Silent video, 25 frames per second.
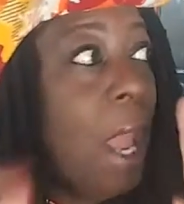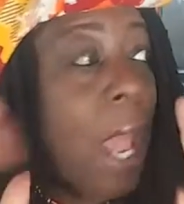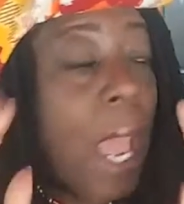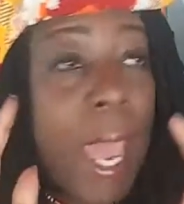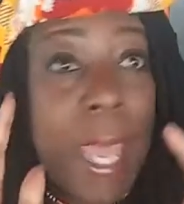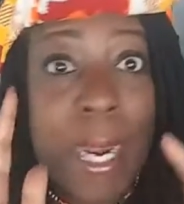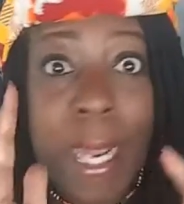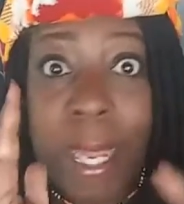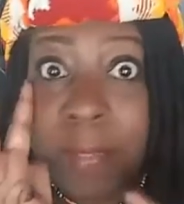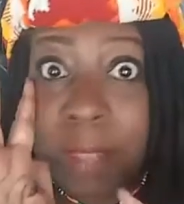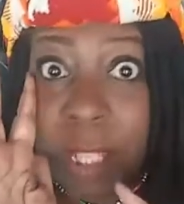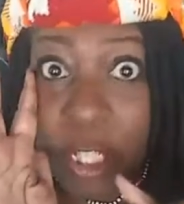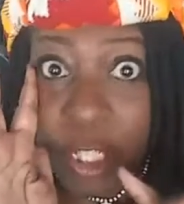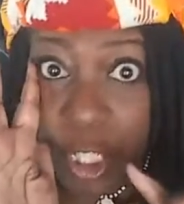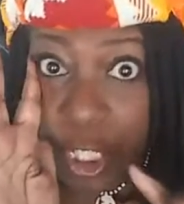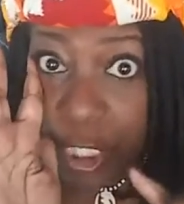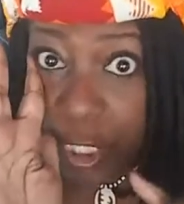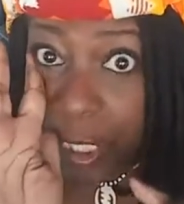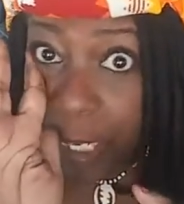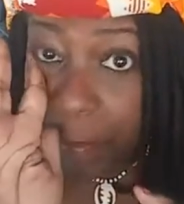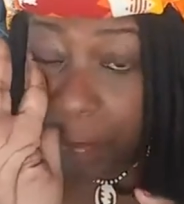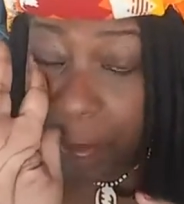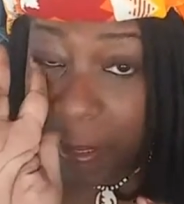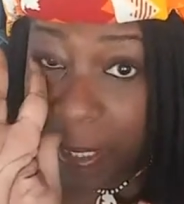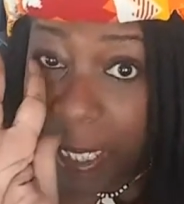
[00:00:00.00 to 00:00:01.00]
And I think she's
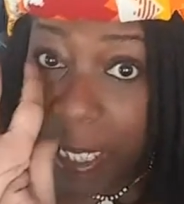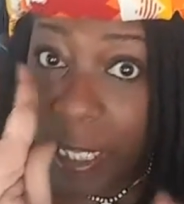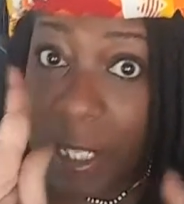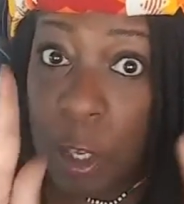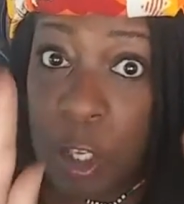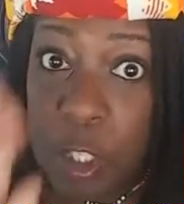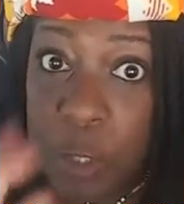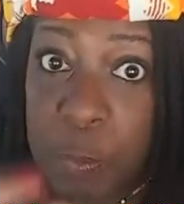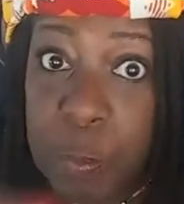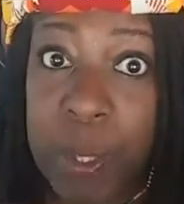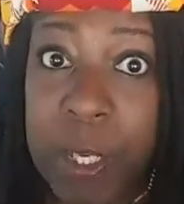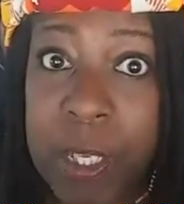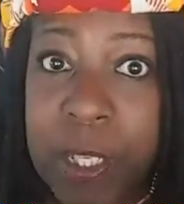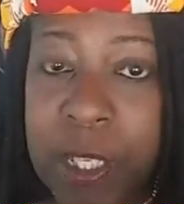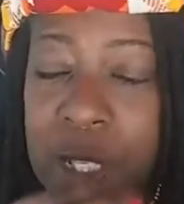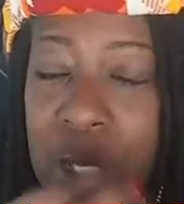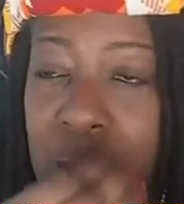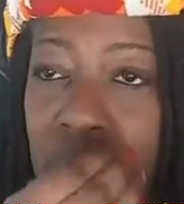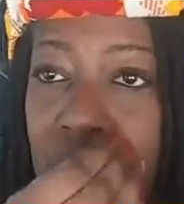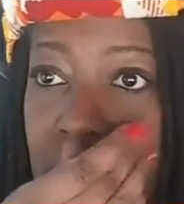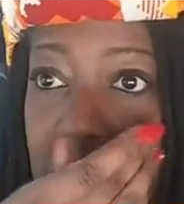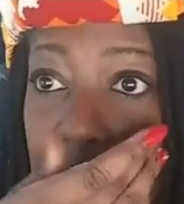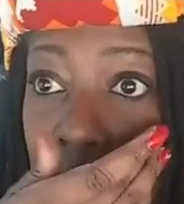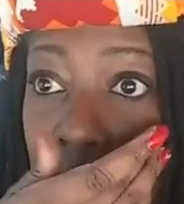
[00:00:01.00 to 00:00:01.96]
going to be getting those pretty soon.